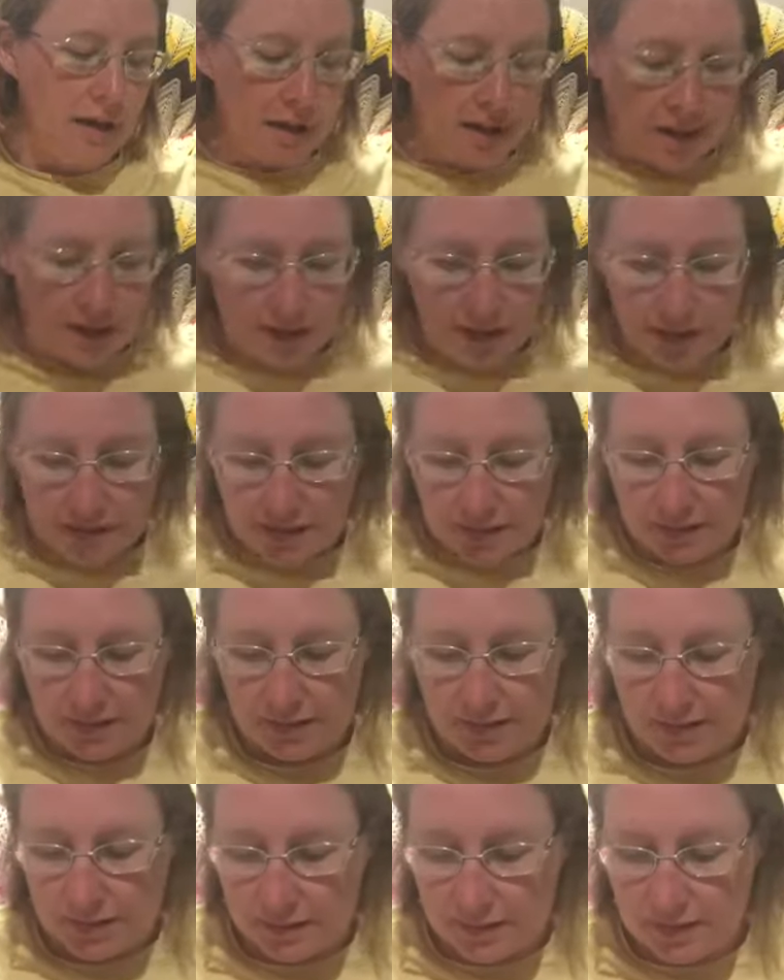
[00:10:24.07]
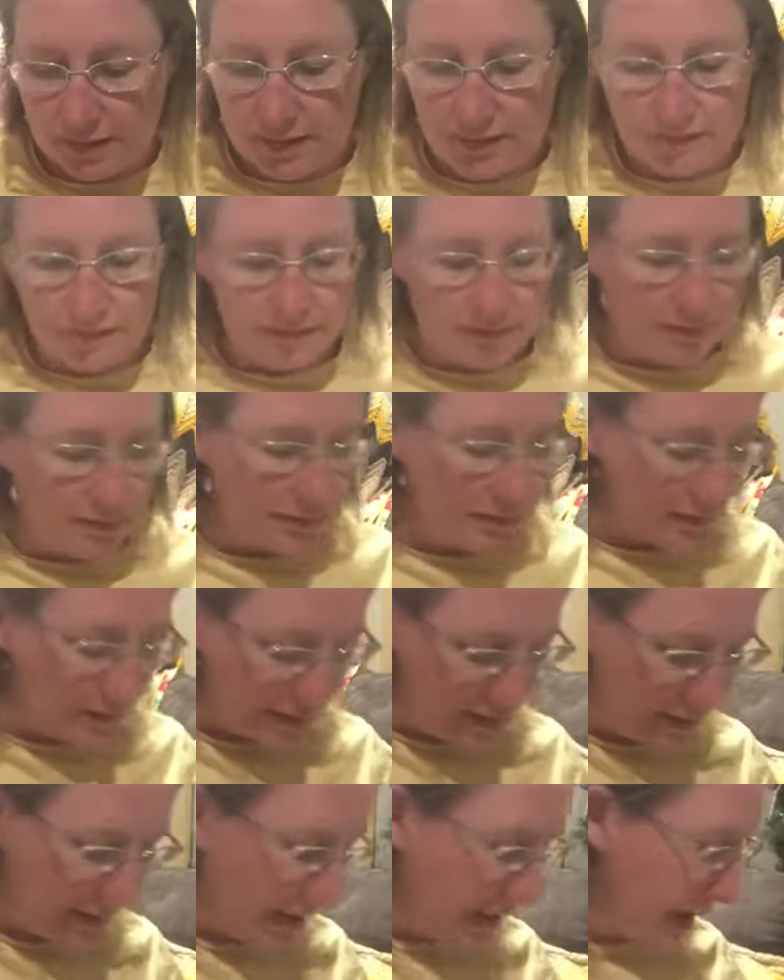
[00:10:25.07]
And as I
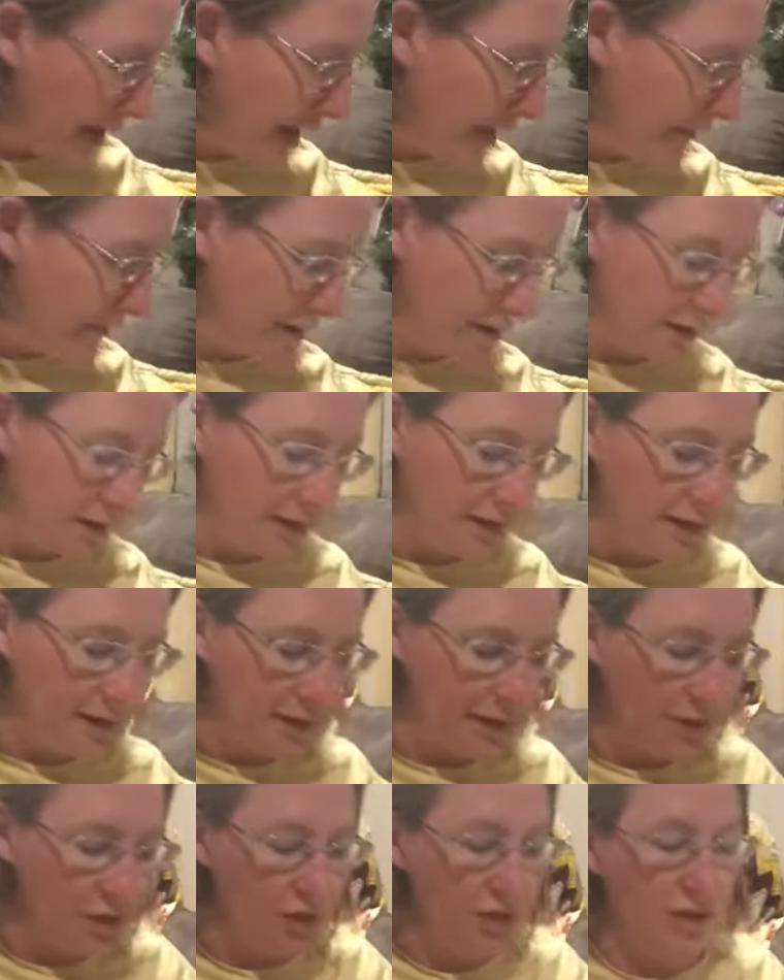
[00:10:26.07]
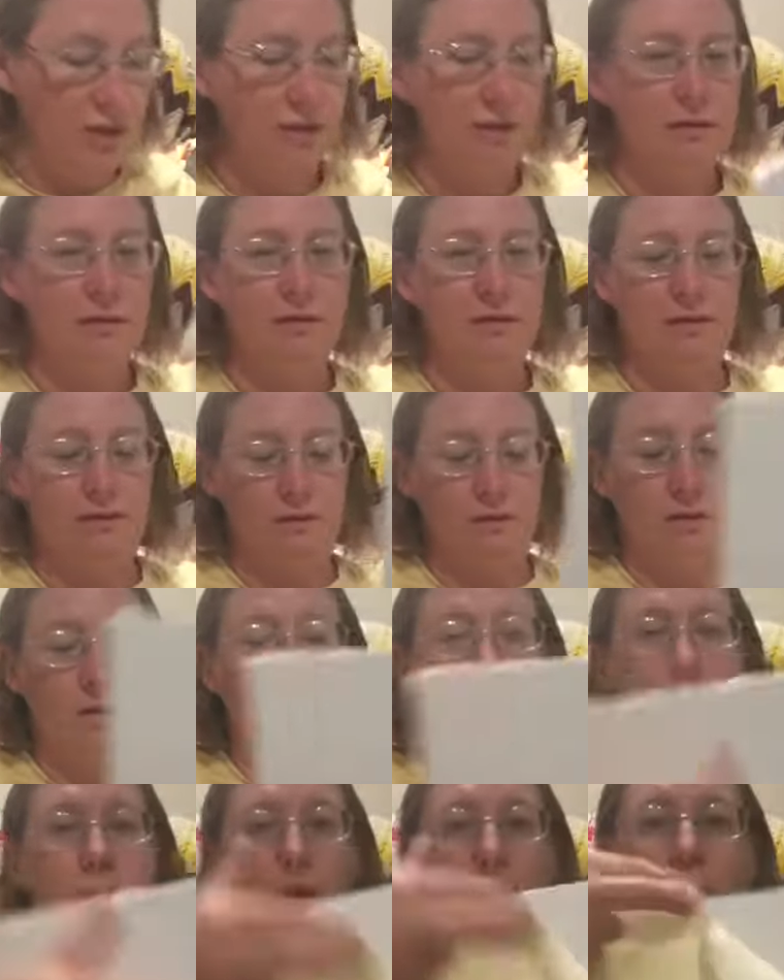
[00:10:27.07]
said, I haven't stitched
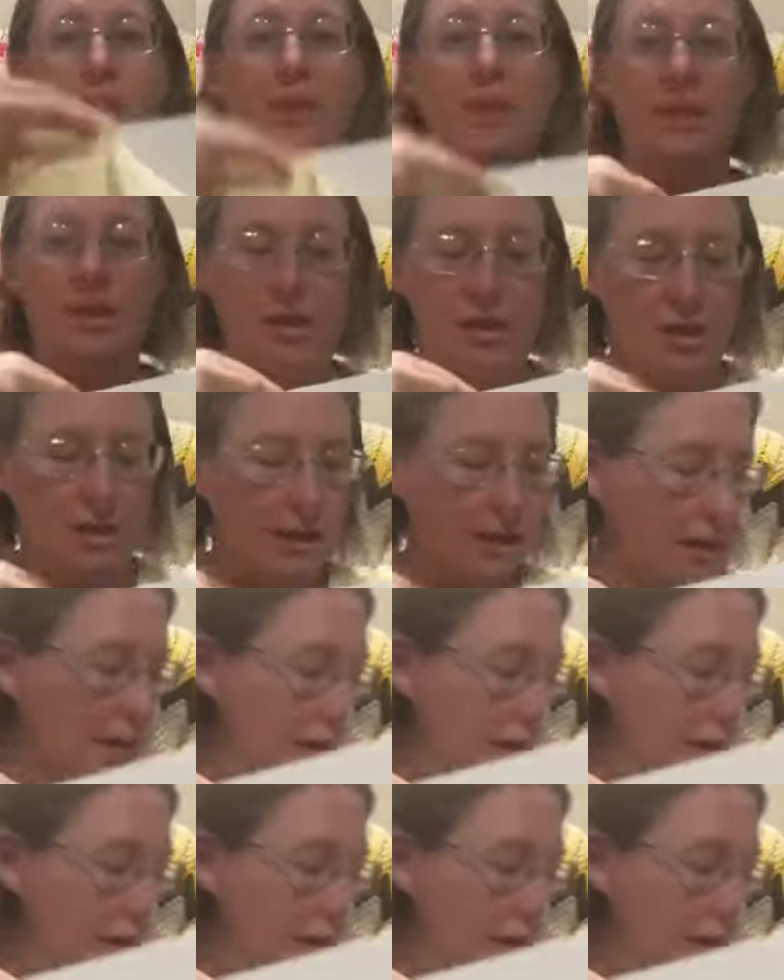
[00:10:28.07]
on her this year.